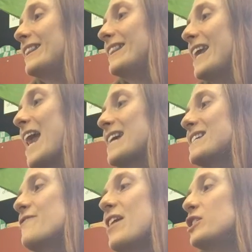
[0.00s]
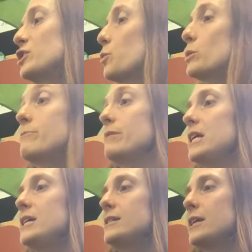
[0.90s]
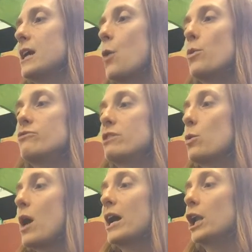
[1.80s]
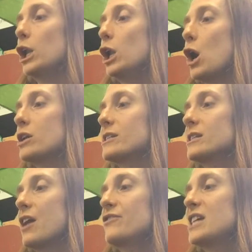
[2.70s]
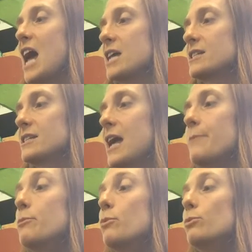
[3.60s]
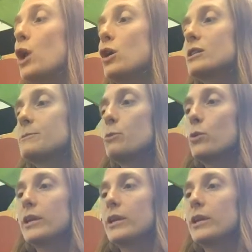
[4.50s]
The next adventure wouldn't be easy and would require lots of tests and lots more